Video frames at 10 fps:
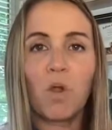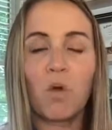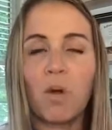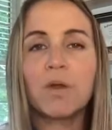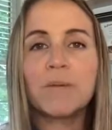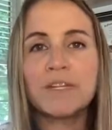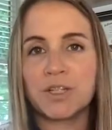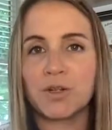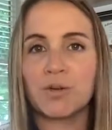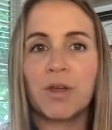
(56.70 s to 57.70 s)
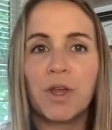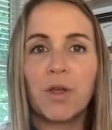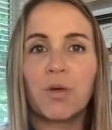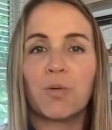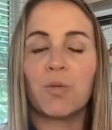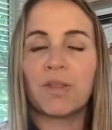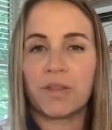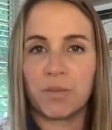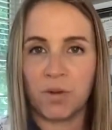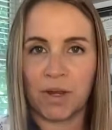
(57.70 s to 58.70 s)
what do we do
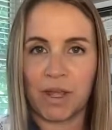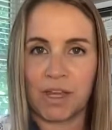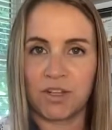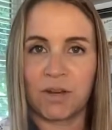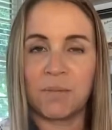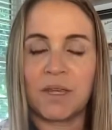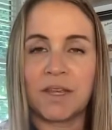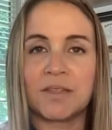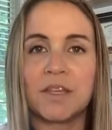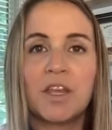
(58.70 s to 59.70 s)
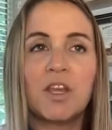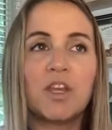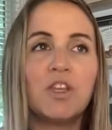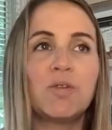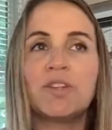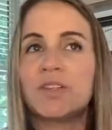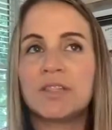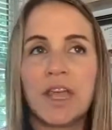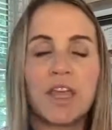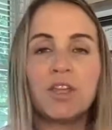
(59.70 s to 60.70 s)
with communication? Because you can just
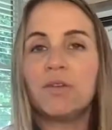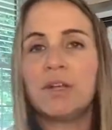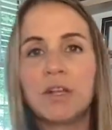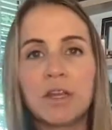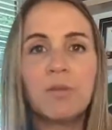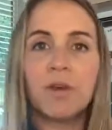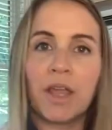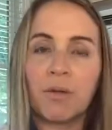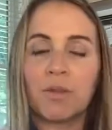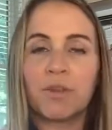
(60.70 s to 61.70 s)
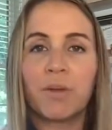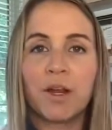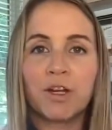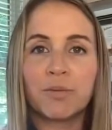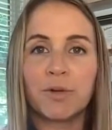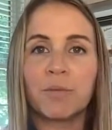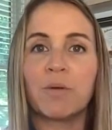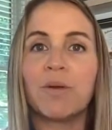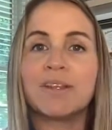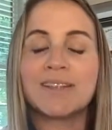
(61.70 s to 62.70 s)
say, you need to communicate with your partner more,
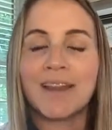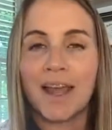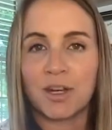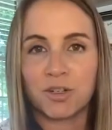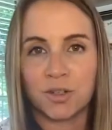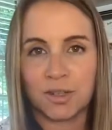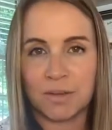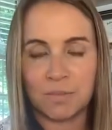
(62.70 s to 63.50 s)
but what does that actually